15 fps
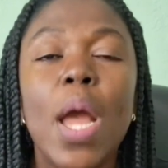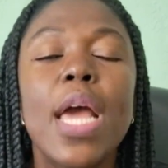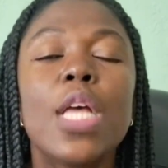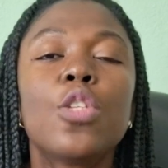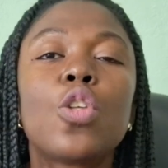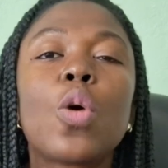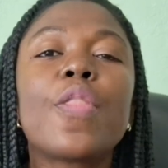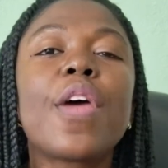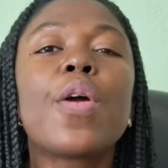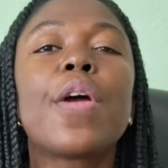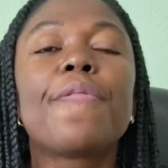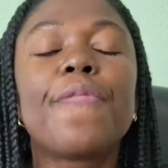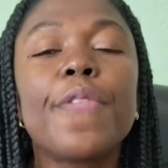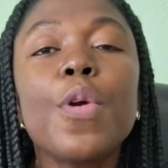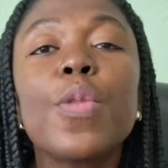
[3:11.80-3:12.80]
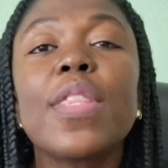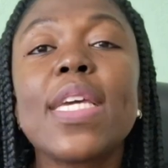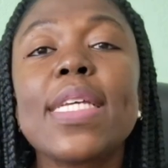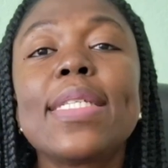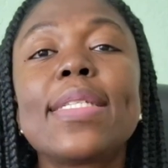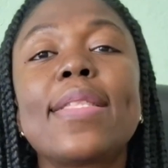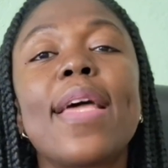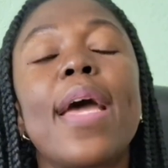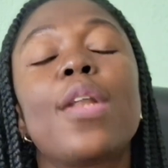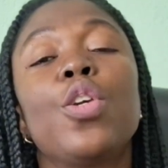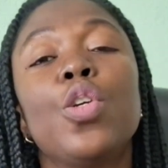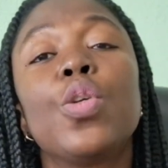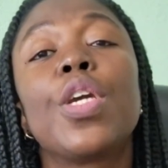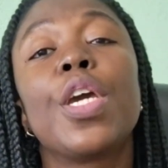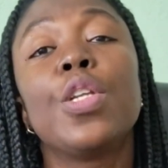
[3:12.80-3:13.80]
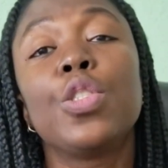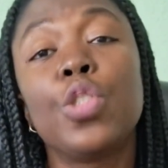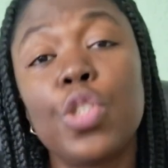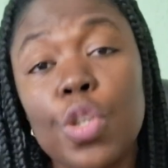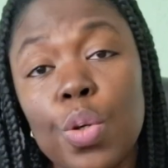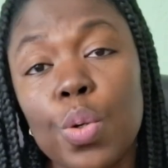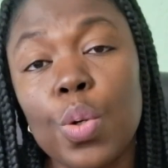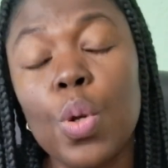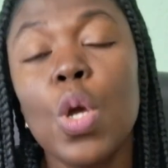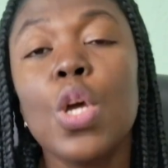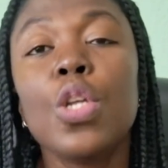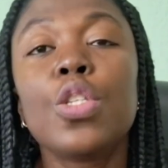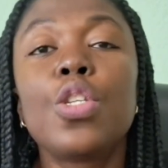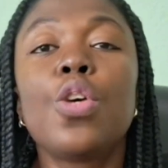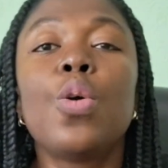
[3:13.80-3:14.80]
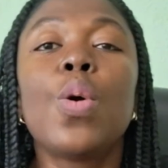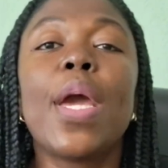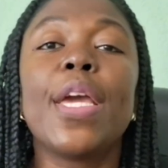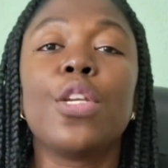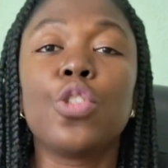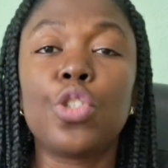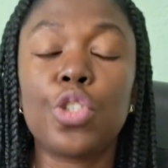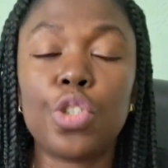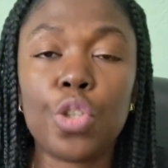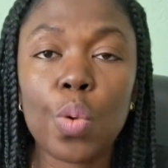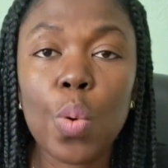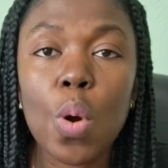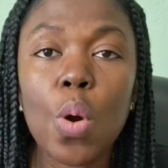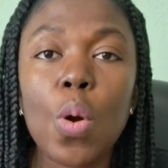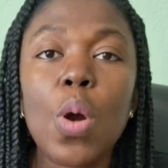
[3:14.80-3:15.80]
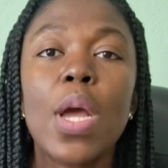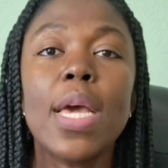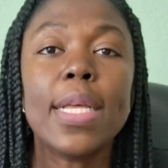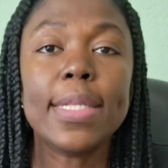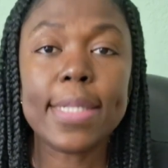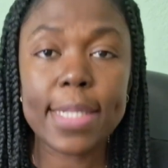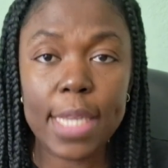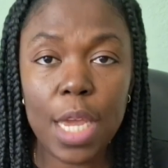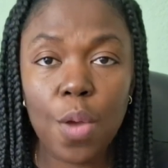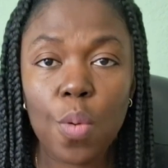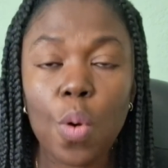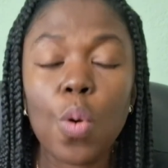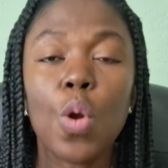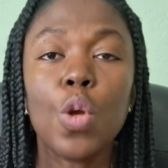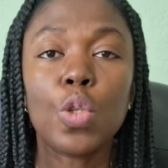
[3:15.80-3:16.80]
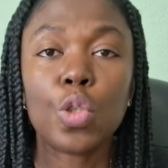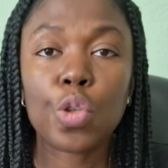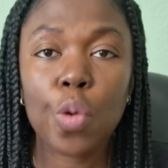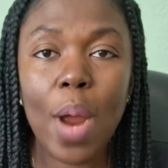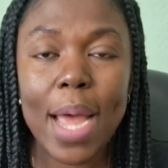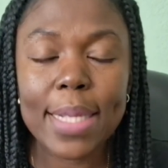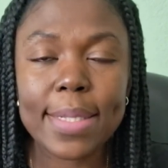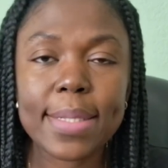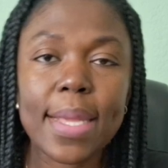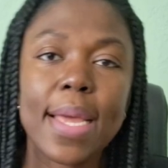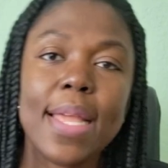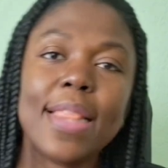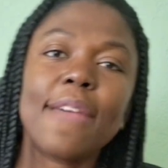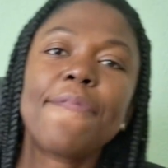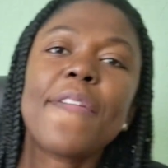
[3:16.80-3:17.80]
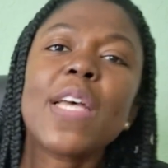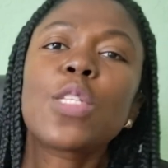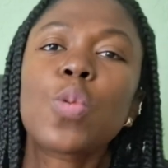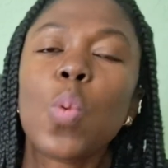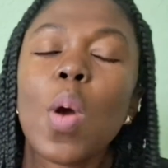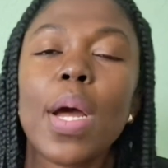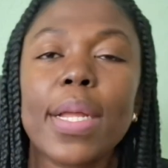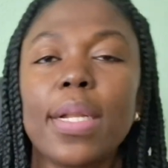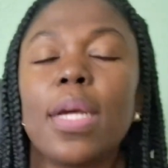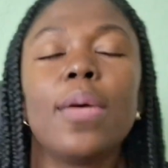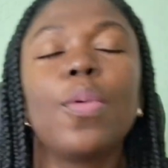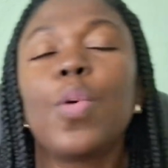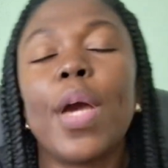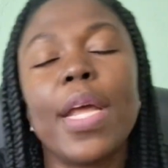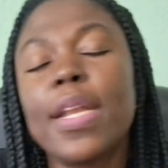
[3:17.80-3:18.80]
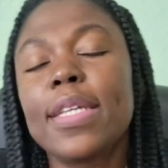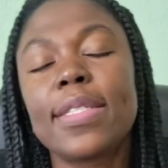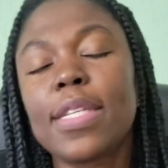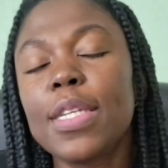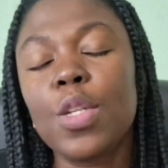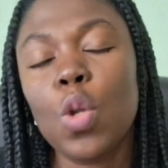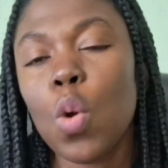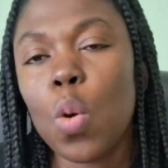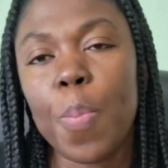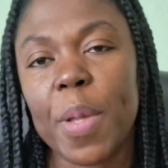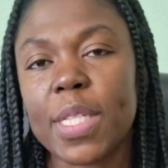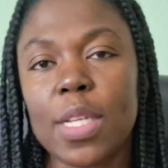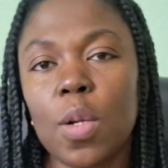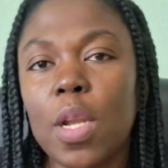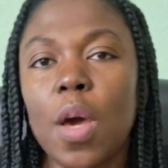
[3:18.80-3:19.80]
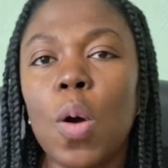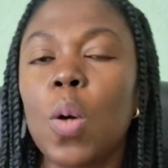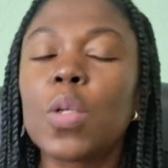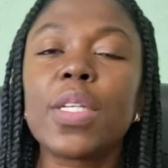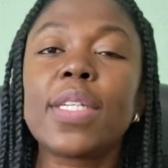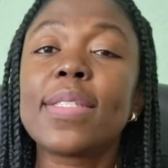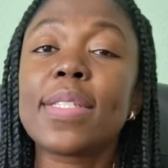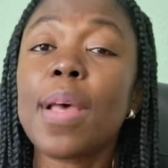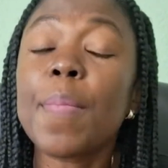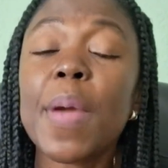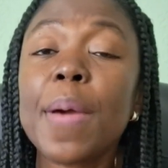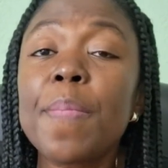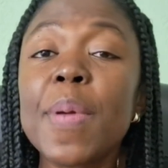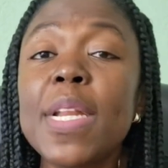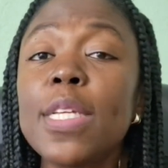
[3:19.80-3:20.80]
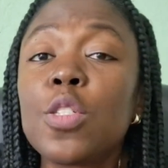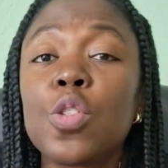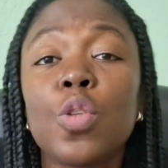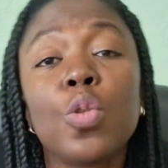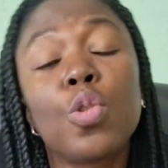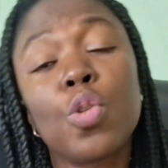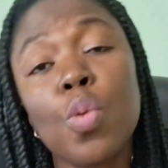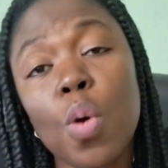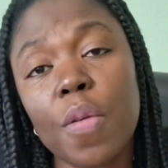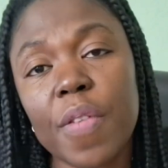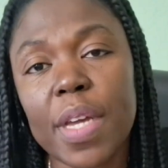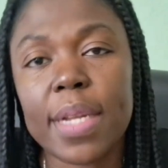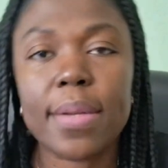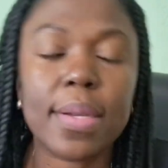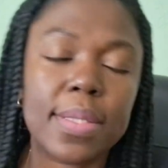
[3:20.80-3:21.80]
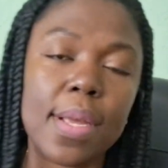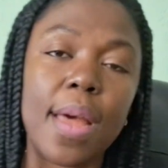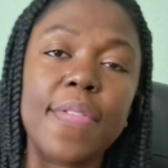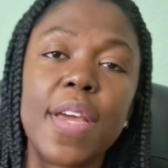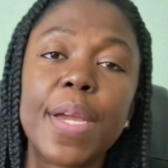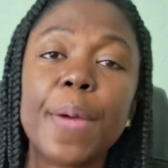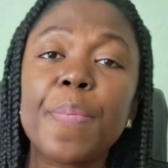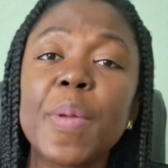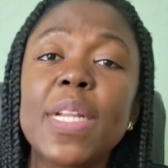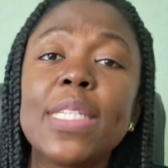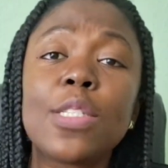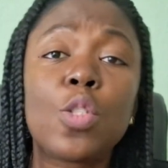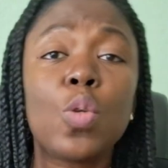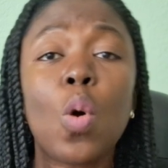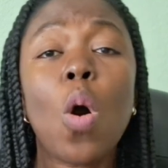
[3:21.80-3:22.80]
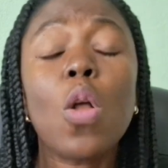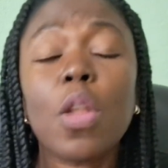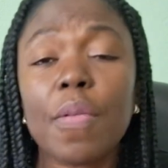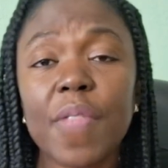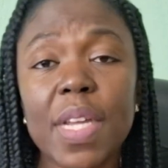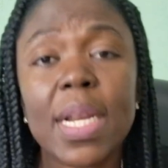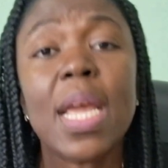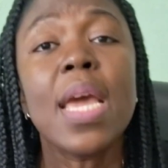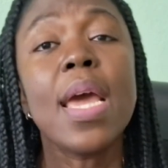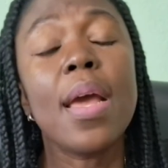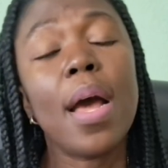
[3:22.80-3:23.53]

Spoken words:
So there are a few things that you can do to ensure zero trust. The first one, and it's in no particular order. Some companies do 2 of it. Other companies do all of it.